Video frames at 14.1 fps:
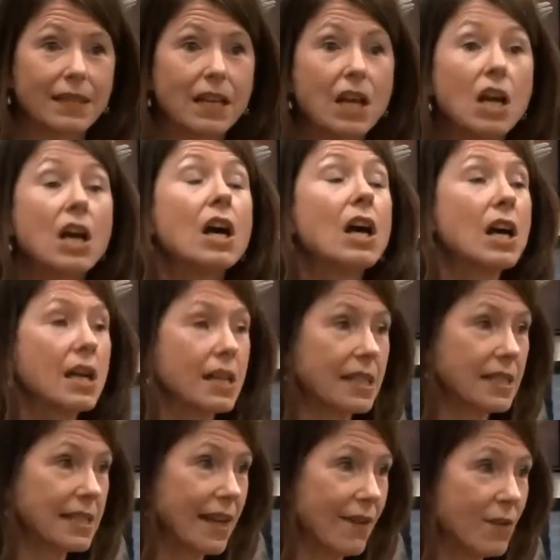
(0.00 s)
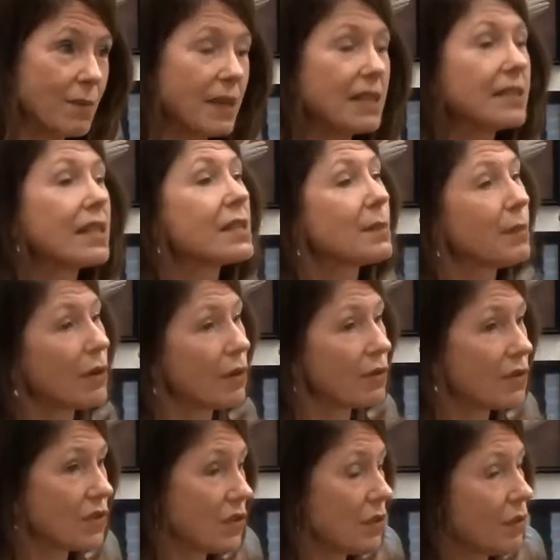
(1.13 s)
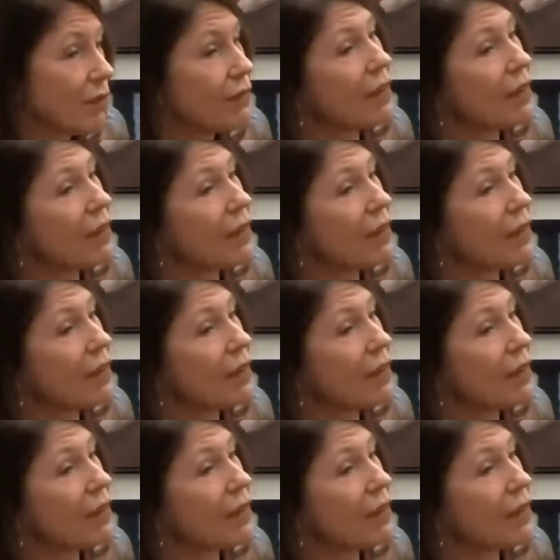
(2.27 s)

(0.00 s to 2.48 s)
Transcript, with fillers: Oh, wow. Seven months as opposed to